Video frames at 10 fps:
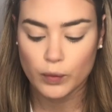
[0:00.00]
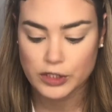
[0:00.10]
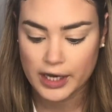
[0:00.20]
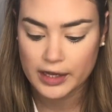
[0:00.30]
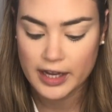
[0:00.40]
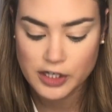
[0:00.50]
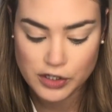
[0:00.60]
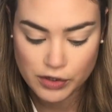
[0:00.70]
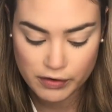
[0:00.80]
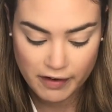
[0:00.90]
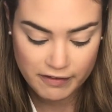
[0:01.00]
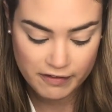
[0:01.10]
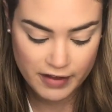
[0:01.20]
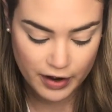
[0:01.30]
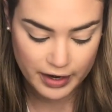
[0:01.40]
which I like to do
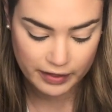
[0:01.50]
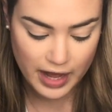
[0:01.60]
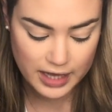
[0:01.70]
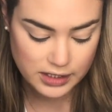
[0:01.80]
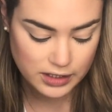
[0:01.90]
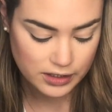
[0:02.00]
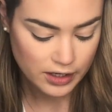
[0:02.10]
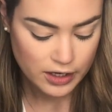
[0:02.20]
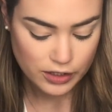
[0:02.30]
very last.